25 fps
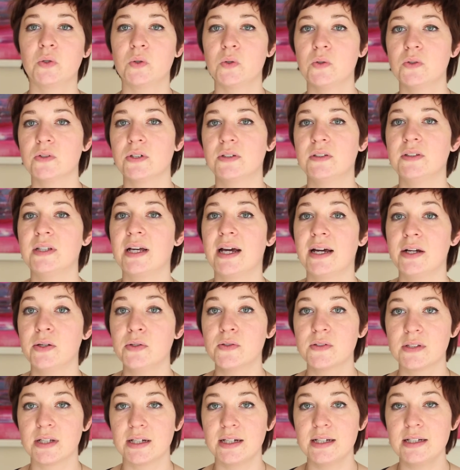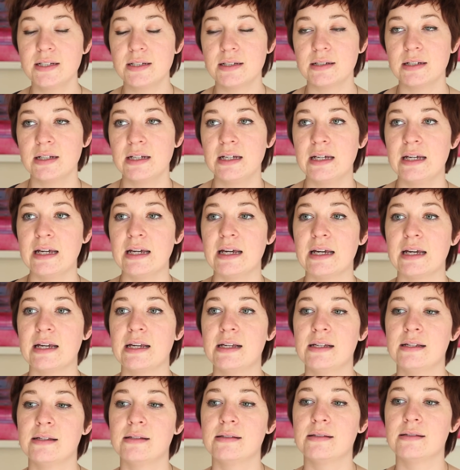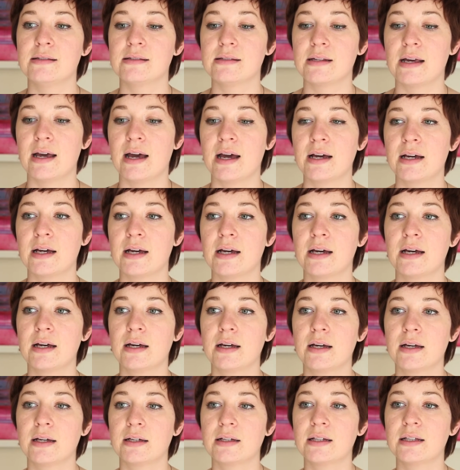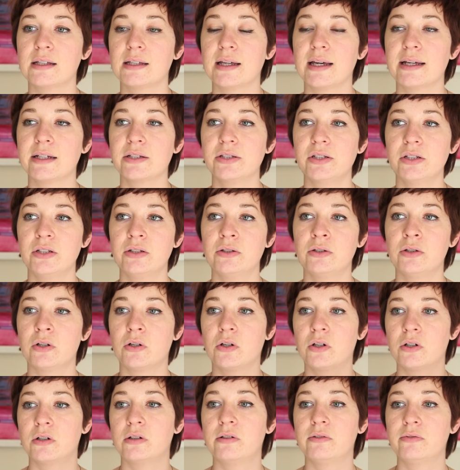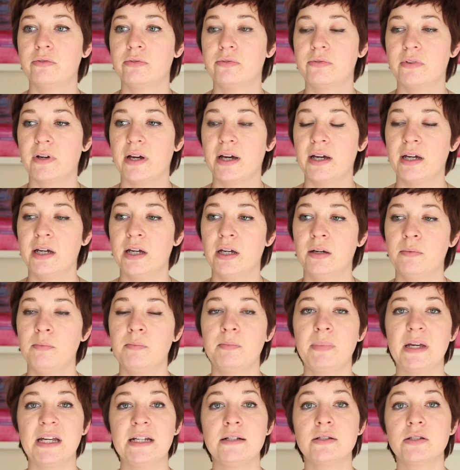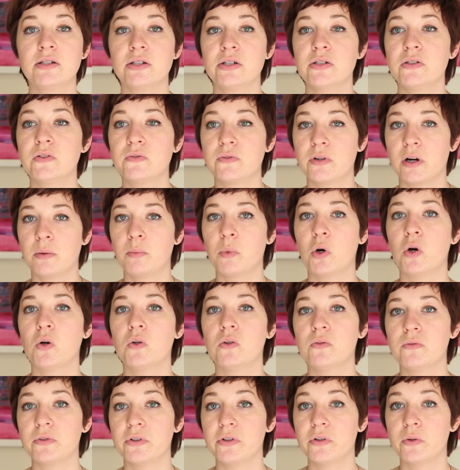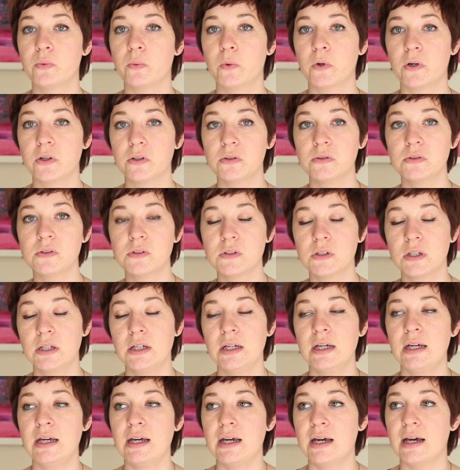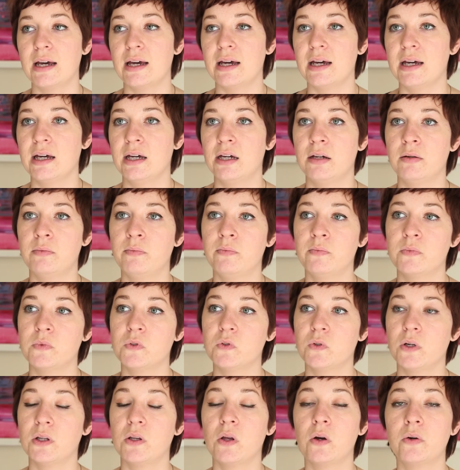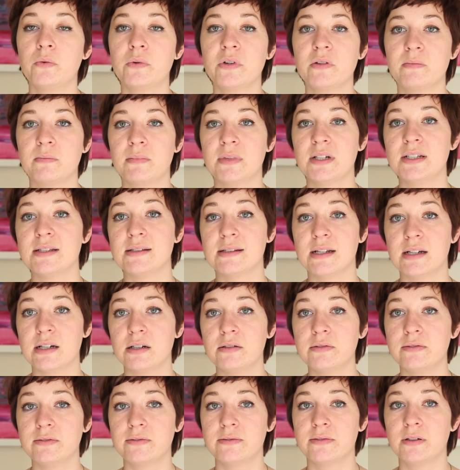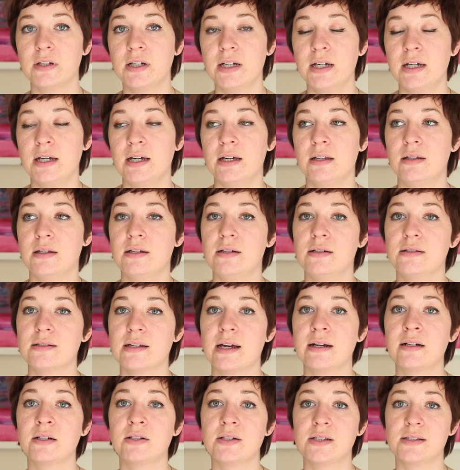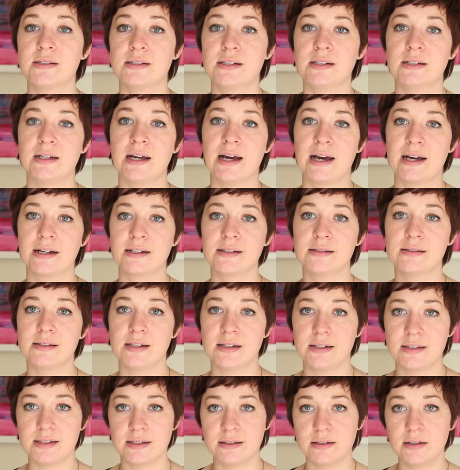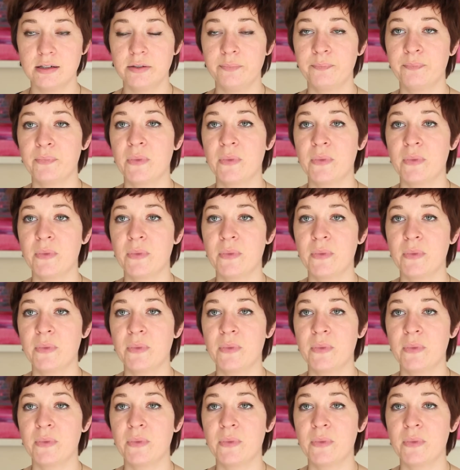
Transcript: Called On the Outside, is a collection of painters from all over the world. So along with myself, there's Anne Kristin Hagelsetter,